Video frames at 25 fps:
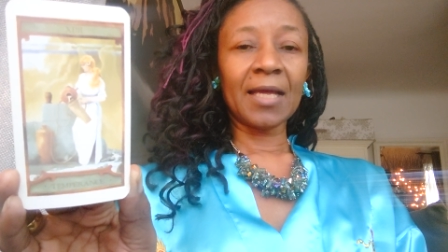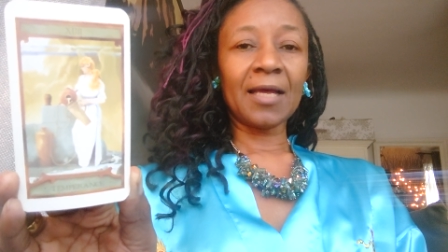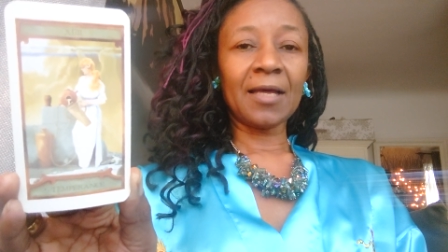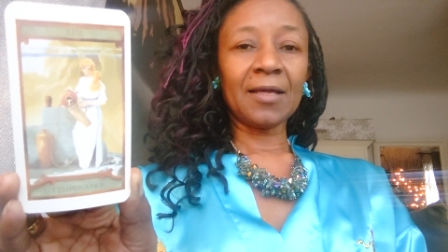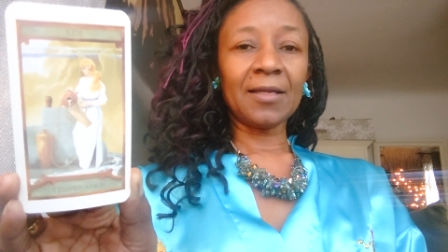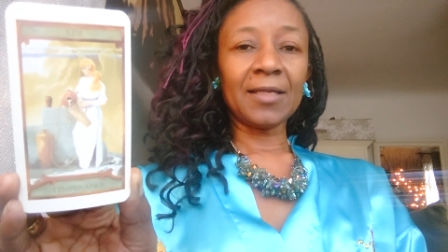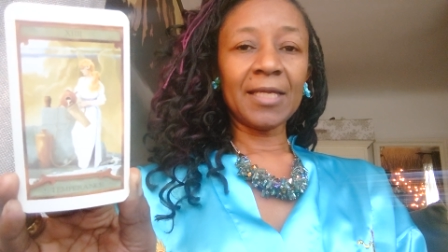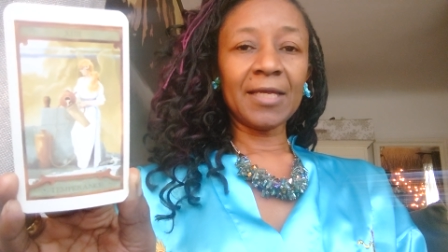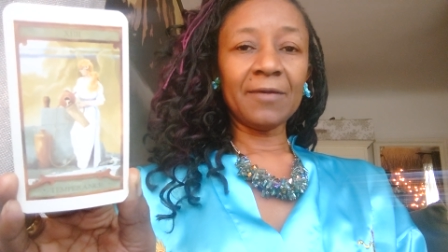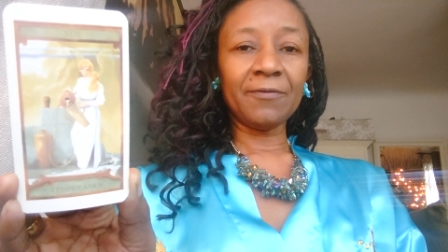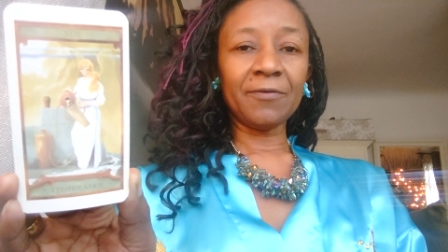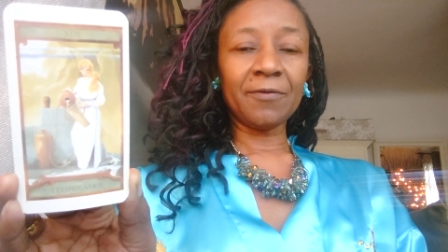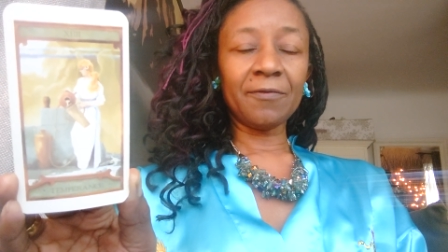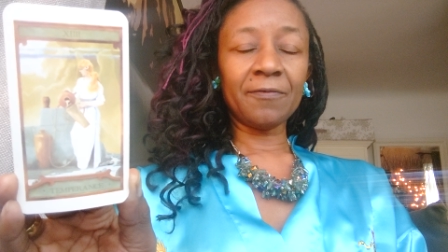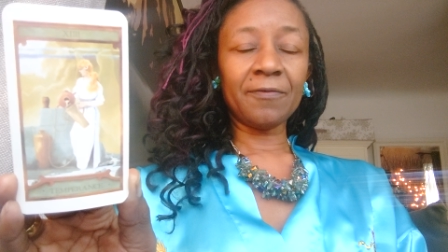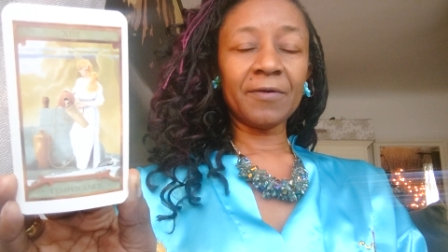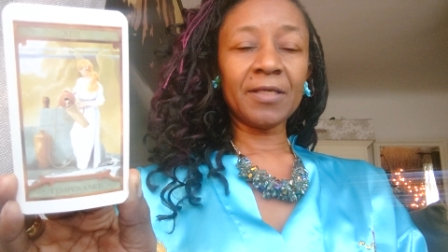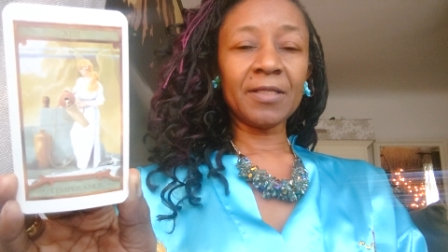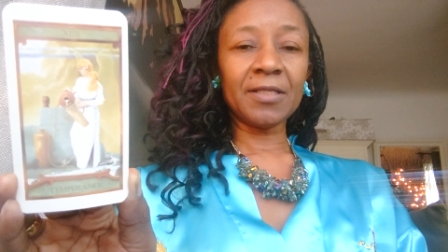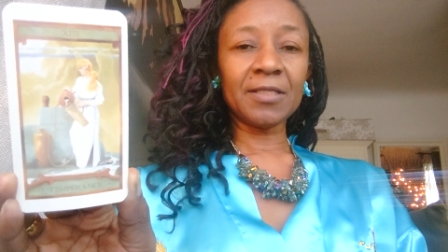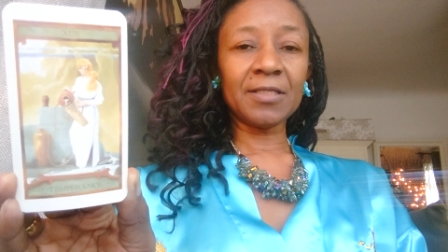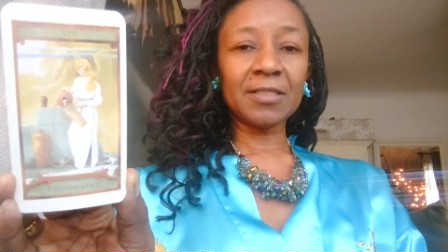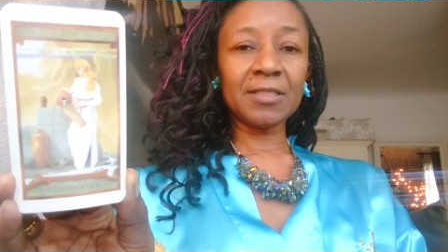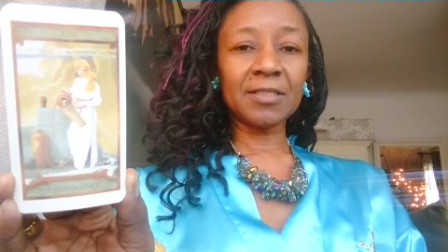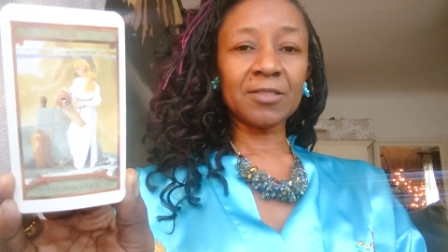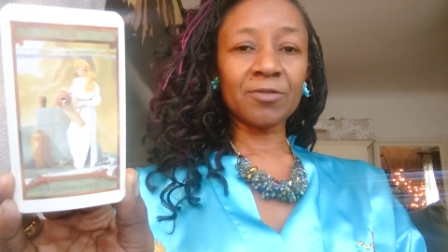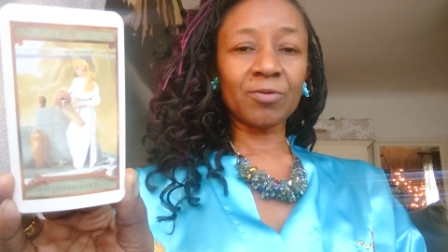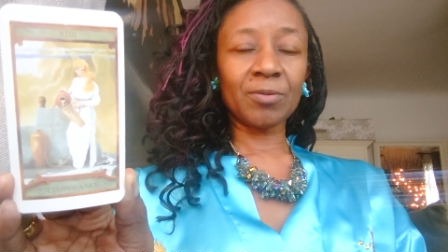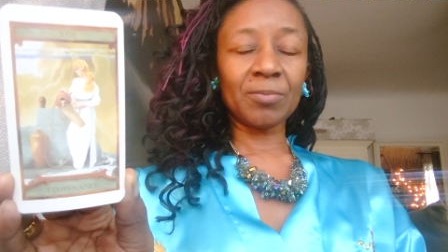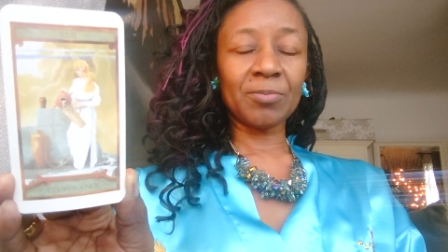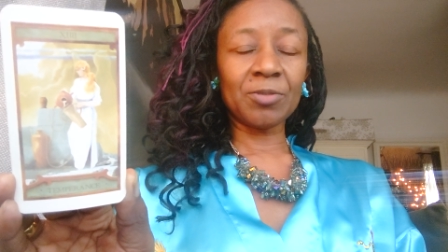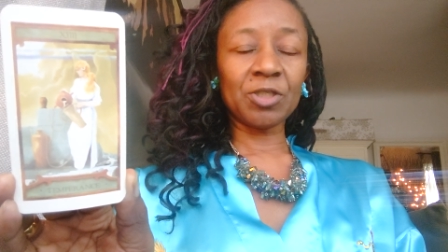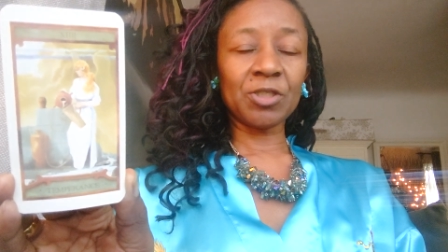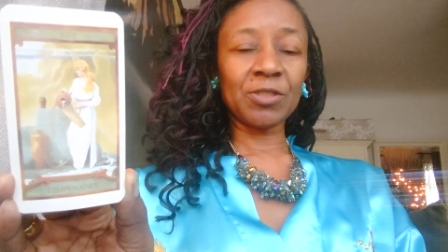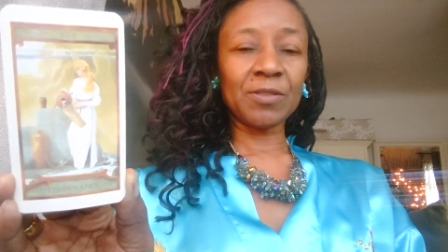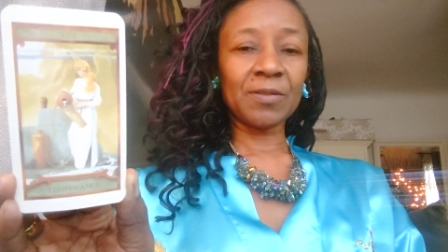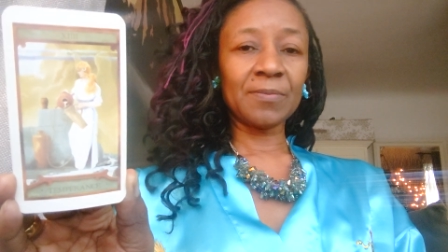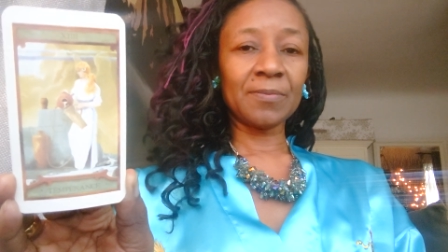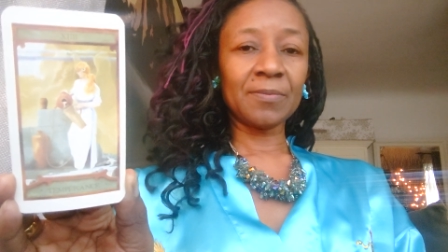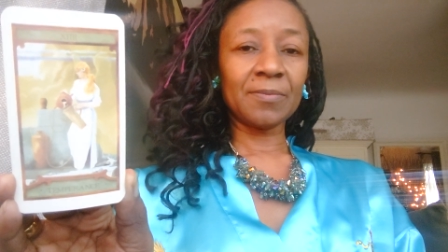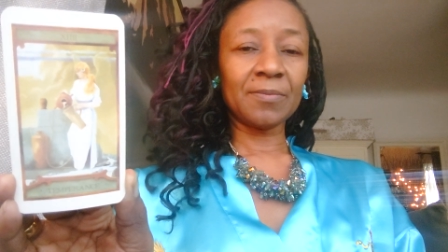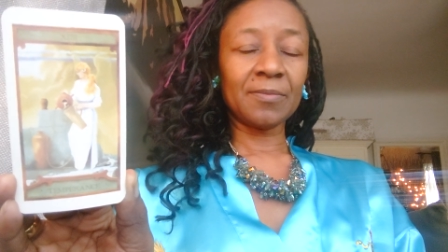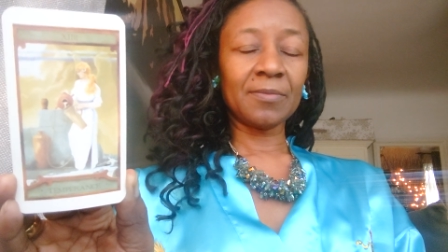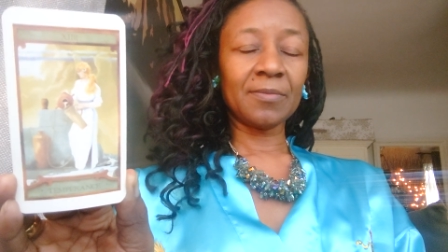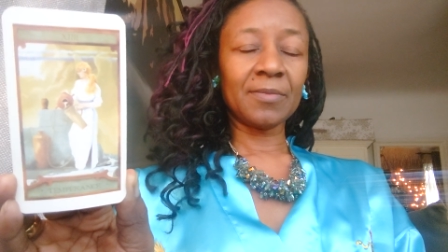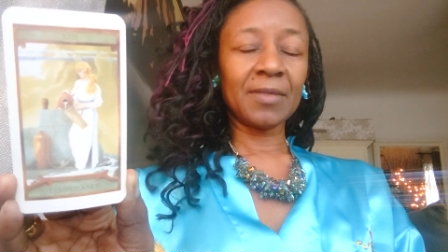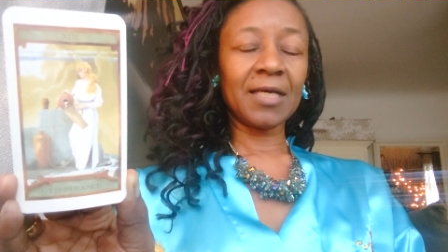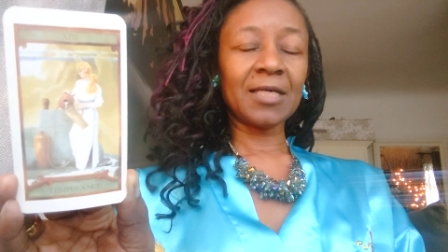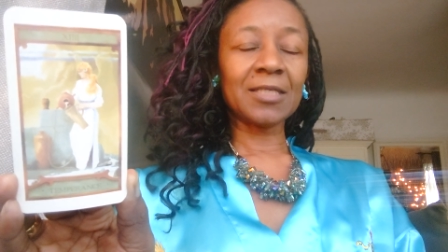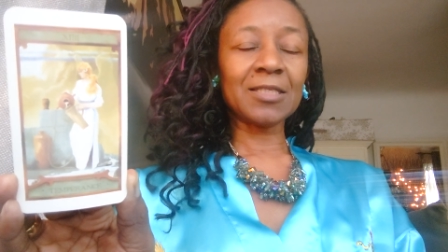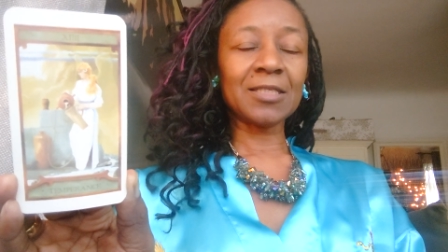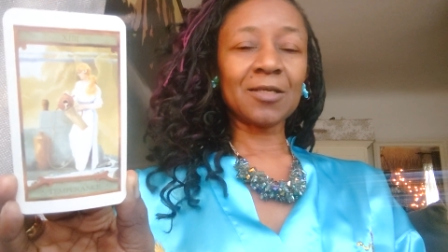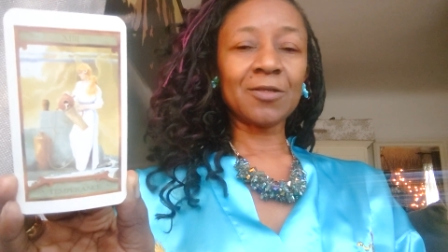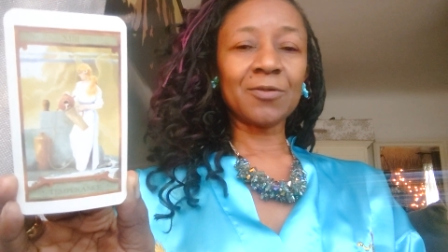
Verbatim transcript: I'll leave a further description and